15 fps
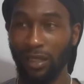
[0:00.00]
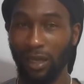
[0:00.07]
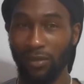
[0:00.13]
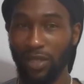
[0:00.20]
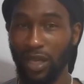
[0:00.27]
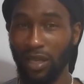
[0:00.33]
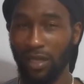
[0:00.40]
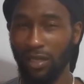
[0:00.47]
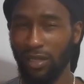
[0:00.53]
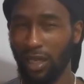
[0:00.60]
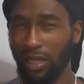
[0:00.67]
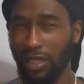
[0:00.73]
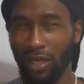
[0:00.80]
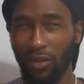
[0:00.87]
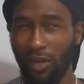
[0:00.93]
Yeah, I'm saying that,
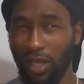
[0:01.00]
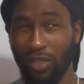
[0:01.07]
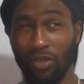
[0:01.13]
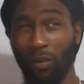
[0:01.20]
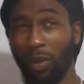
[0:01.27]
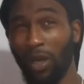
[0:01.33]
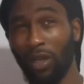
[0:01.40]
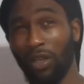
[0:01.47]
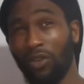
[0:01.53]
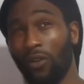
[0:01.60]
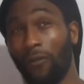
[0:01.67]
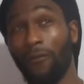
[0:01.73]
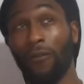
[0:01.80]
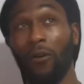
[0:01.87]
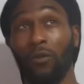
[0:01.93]
trying to say, unless you're plugging
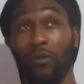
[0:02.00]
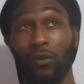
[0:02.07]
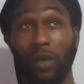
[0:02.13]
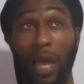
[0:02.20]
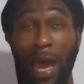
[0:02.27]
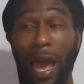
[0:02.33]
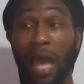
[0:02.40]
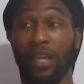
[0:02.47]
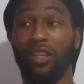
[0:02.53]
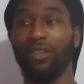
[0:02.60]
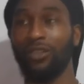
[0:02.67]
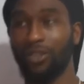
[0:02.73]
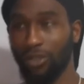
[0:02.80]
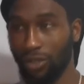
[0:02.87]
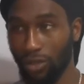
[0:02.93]
your phone
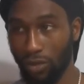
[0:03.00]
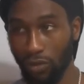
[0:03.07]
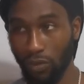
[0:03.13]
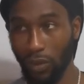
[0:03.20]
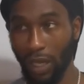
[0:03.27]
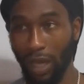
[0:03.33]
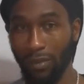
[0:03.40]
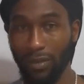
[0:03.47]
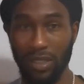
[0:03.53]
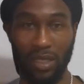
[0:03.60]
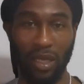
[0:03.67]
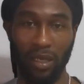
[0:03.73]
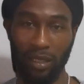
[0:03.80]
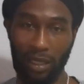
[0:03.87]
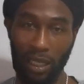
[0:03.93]
and the two cams,
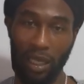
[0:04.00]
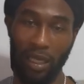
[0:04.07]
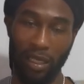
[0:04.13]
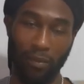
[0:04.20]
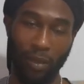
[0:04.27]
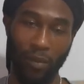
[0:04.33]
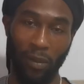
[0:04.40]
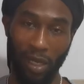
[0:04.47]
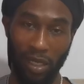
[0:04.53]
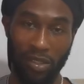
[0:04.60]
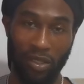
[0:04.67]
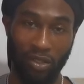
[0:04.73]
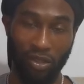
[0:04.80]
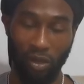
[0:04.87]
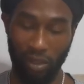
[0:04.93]
then yeah, maybe
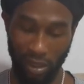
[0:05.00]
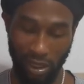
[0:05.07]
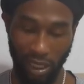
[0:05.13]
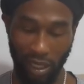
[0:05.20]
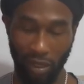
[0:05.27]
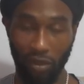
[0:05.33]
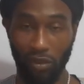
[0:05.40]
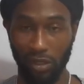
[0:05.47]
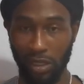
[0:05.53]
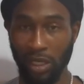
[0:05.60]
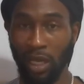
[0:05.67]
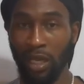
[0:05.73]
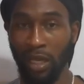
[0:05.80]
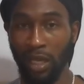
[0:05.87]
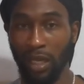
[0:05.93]
there's a chance there, because
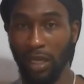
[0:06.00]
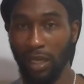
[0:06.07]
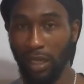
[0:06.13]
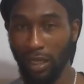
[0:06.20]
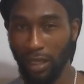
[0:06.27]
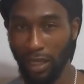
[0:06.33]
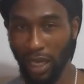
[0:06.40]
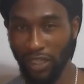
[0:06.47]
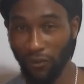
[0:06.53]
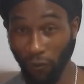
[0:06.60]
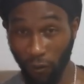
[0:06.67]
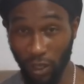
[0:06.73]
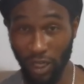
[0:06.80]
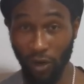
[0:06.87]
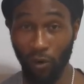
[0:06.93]
that's
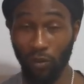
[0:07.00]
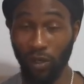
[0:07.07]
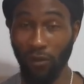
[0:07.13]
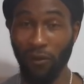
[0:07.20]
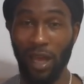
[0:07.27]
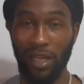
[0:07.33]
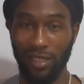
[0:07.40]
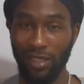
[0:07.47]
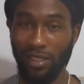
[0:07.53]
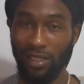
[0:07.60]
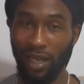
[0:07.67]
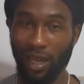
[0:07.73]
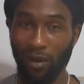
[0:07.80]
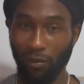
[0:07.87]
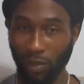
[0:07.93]
three whole
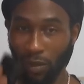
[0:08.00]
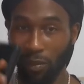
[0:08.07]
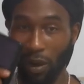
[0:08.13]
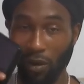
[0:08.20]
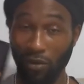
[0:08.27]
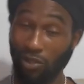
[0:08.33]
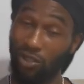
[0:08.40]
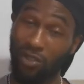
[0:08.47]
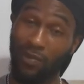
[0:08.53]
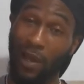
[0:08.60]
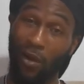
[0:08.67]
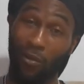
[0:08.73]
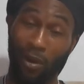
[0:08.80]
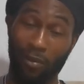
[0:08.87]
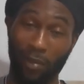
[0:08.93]
devices now being powered just
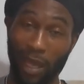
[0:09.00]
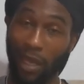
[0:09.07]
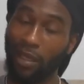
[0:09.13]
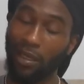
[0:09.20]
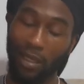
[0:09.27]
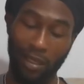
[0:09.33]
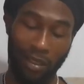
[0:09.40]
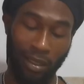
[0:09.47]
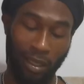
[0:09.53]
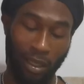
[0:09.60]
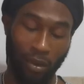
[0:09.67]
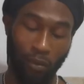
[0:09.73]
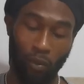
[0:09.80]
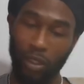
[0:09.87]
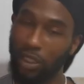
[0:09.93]
by one bank,
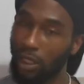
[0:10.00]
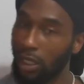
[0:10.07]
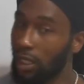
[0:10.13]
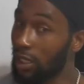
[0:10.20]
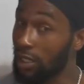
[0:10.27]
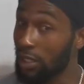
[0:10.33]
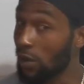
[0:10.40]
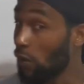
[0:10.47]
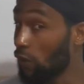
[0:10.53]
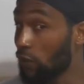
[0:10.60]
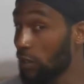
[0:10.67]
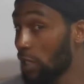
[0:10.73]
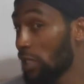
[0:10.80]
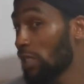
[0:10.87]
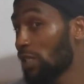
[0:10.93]
which in
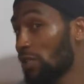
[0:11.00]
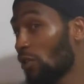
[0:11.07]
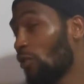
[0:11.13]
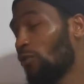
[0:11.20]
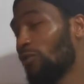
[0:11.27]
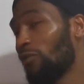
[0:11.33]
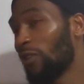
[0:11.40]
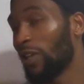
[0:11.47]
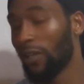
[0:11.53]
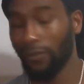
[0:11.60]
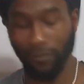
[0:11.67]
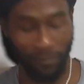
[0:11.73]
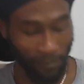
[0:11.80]
itself says its own thing.